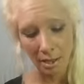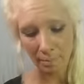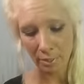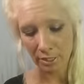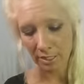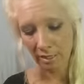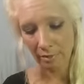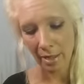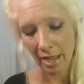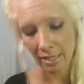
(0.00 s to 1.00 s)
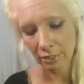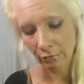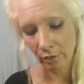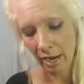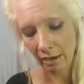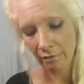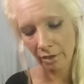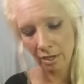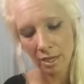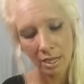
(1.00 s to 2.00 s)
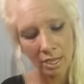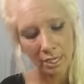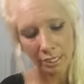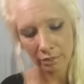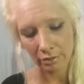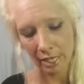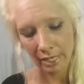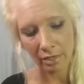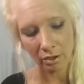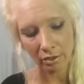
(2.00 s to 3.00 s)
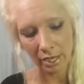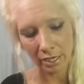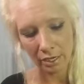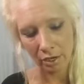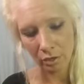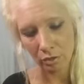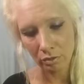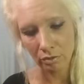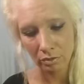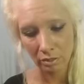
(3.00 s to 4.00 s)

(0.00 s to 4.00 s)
a person of the past forever. You're letting all that go.